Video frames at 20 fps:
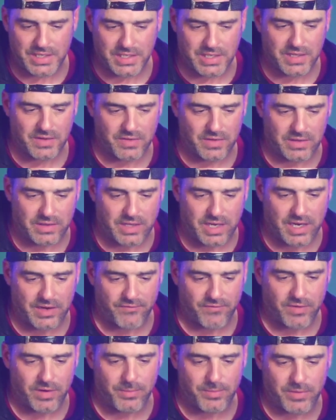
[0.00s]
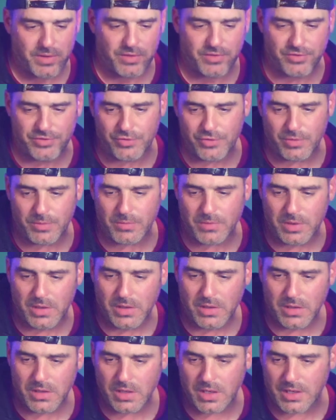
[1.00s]
line from the Zoom
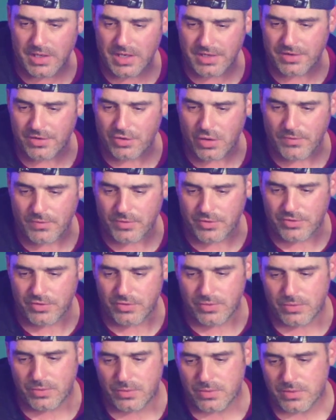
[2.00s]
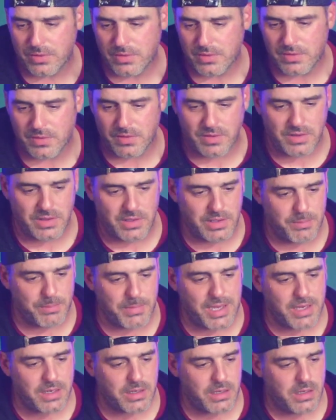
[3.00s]
connected over to the Mac.